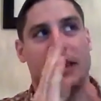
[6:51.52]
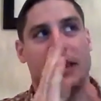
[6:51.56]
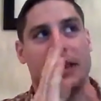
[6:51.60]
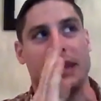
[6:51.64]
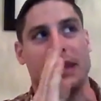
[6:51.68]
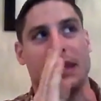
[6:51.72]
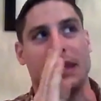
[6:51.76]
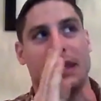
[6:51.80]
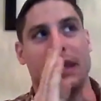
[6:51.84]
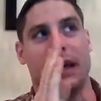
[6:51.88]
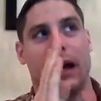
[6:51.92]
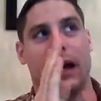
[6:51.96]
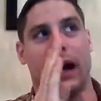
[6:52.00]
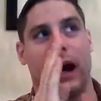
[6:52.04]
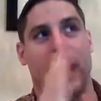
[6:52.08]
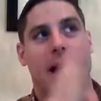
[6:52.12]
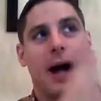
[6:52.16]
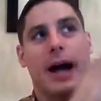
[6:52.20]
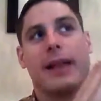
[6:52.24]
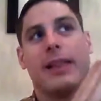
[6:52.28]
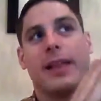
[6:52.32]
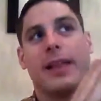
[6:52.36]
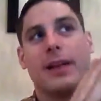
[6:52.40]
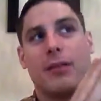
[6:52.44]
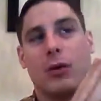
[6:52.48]
the
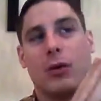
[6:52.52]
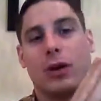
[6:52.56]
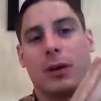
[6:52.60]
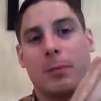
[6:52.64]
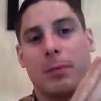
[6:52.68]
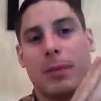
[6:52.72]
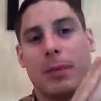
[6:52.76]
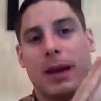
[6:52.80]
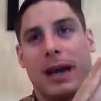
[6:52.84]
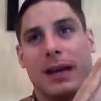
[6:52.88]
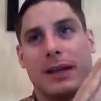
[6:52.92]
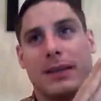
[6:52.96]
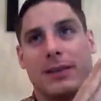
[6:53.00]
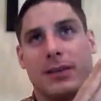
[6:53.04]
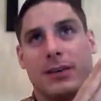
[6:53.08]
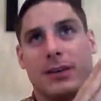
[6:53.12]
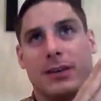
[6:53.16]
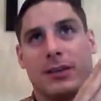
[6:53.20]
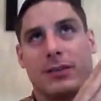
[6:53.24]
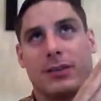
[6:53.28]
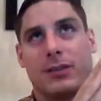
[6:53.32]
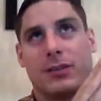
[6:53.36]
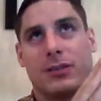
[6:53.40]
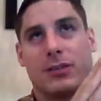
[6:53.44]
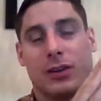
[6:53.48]
high-level
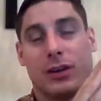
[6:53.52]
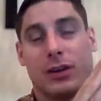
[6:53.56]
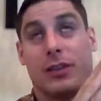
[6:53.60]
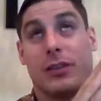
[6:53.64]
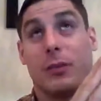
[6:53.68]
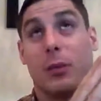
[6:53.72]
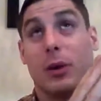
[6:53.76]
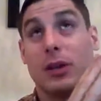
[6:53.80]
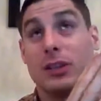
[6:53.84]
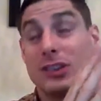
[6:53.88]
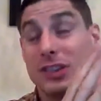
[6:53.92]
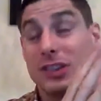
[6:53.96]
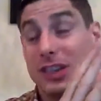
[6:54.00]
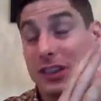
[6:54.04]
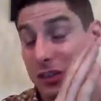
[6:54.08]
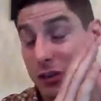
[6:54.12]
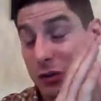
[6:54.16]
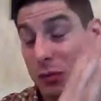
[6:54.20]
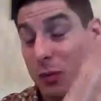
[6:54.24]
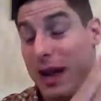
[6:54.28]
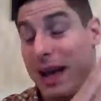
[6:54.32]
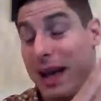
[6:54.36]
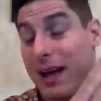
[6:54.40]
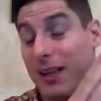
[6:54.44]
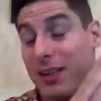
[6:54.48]
competitor, the ones that
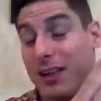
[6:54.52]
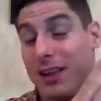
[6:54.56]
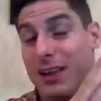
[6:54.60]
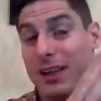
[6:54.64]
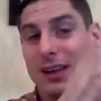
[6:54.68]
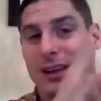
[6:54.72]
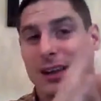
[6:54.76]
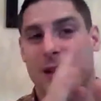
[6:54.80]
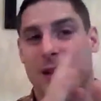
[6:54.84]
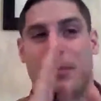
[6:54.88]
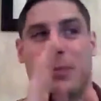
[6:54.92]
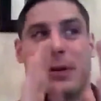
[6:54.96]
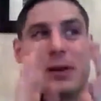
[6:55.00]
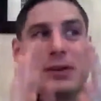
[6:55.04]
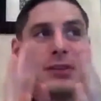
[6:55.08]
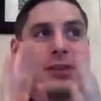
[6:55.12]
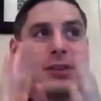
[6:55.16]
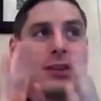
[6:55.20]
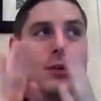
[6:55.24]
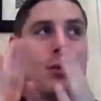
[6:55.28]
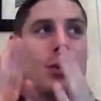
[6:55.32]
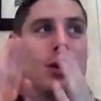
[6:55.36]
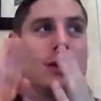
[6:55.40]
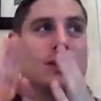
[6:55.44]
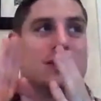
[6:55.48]
do well compared to
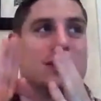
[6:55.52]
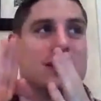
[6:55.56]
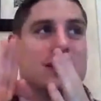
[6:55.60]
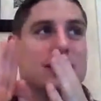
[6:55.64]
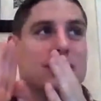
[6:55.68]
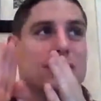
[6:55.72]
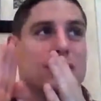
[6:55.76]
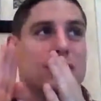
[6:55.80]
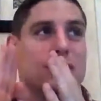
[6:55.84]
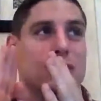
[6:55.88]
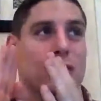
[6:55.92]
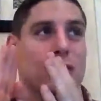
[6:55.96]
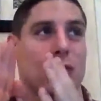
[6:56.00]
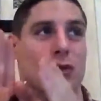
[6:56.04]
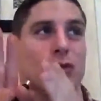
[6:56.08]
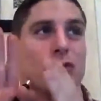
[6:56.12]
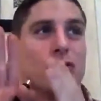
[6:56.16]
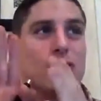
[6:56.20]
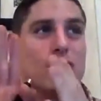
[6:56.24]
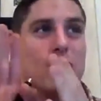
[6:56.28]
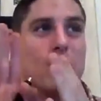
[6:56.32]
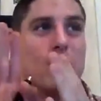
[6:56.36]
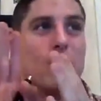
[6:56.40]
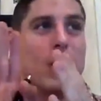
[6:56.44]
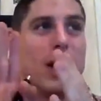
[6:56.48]
the ones that
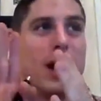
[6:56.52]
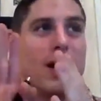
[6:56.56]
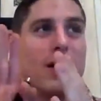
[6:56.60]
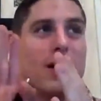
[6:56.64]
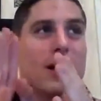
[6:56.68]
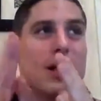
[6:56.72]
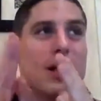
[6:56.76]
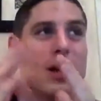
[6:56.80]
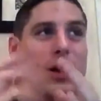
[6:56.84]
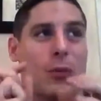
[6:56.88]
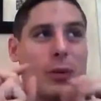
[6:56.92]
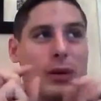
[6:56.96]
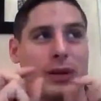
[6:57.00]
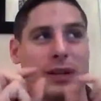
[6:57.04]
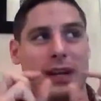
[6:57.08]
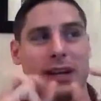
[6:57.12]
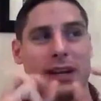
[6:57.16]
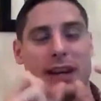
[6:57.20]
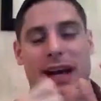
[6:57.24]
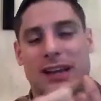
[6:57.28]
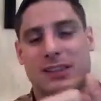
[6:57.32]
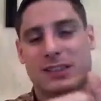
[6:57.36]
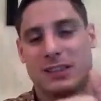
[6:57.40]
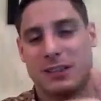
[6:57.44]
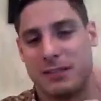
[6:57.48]
don't do well, we
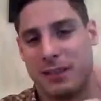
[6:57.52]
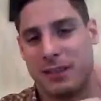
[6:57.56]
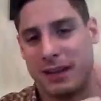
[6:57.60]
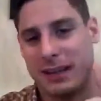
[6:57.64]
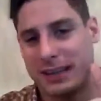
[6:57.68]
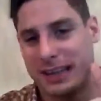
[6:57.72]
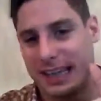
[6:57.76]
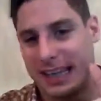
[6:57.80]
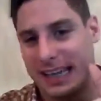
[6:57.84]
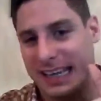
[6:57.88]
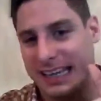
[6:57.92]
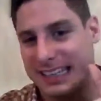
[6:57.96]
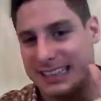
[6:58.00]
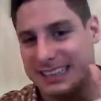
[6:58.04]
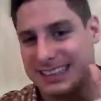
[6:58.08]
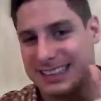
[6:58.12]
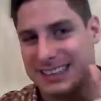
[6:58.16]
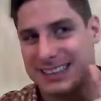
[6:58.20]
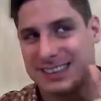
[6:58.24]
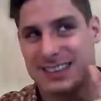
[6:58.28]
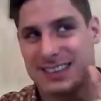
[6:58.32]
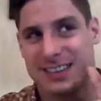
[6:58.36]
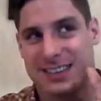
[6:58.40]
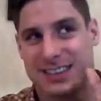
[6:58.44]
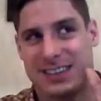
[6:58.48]
didn't actually find a
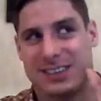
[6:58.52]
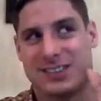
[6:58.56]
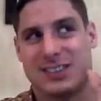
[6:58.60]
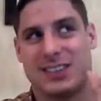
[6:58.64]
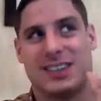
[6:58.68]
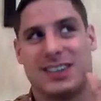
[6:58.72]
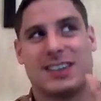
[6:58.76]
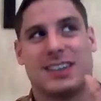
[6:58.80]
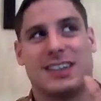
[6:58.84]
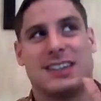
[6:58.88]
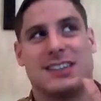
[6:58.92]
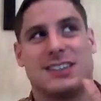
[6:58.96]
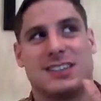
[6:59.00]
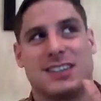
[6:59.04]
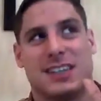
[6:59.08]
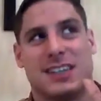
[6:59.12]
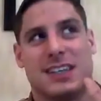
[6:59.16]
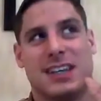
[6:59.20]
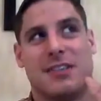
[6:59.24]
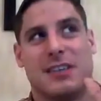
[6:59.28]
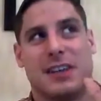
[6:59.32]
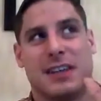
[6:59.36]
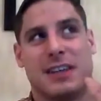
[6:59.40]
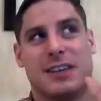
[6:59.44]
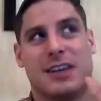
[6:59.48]
statistically
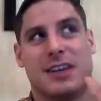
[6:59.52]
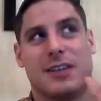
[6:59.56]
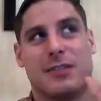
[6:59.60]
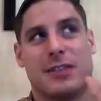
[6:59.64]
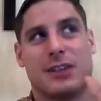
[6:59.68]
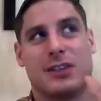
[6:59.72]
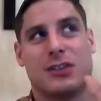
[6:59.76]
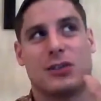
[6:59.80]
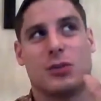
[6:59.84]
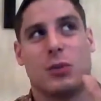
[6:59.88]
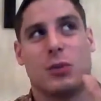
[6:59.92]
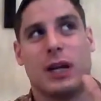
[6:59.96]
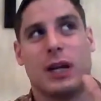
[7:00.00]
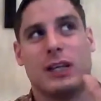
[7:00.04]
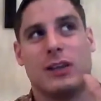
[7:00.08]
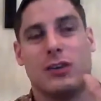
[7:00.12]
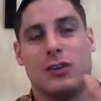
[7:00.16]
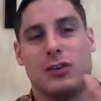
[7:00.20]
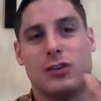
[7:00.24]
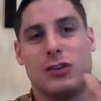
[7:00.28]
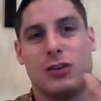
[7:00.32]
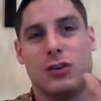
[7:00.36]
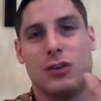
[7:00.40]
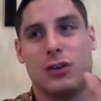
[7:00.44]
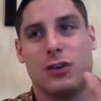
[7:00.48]
significant difference when
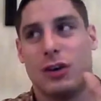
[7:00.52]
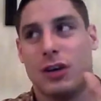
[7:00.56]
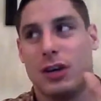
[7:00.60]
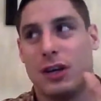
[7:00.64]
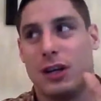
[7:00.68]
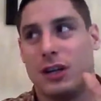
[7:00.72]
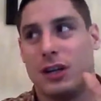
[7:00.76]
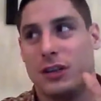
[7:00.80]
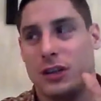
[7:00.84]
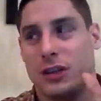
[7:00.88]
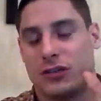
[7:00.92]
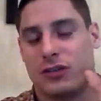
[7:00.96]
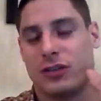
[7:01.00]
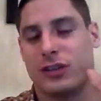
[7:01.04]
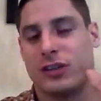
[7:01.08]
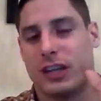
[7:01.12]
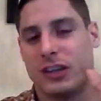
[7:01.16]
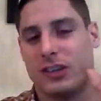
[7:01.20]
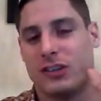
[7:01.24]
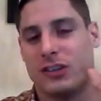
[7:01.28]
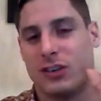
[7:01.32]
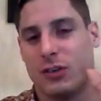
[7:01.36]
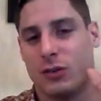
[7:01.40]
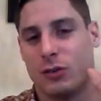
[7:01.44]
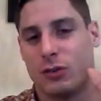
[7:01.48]
you do the
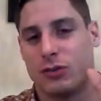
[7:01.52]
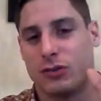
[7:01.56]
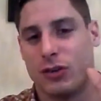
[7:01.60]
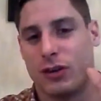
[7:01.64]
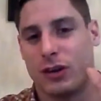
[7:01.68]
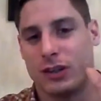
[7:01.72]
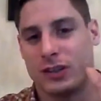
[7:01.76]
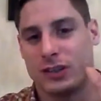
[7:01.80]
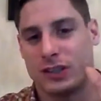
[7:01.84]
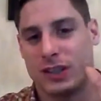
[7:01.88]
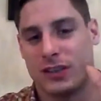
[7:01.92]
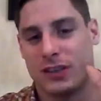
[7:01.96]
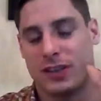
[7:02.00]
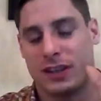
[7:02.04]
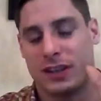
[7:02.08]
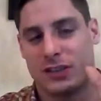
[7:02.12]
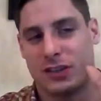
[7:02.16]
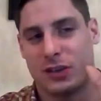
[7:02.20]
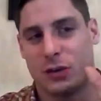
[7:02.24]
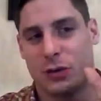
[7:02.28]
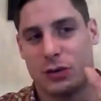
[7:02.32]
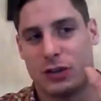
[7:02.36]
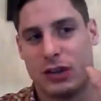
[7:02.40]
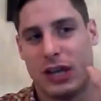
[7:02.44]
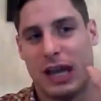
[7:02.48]
traditional sort of
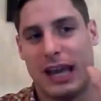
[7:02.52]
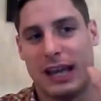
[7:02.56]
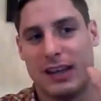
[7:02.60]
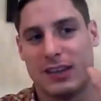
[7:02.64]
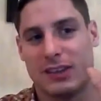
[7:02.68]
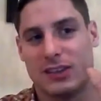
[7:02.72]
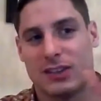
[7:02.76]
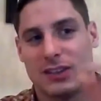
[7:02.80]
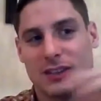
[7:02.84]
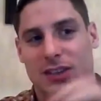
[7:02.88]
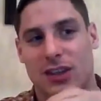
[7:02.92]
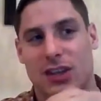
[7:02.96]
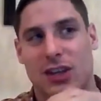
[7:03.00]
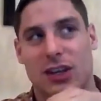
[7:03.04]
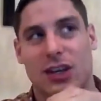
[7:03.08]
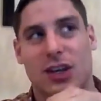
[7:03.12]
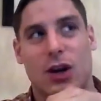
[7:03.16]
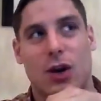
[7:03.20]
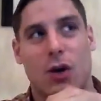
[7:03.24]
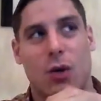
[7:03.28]
statistical tests.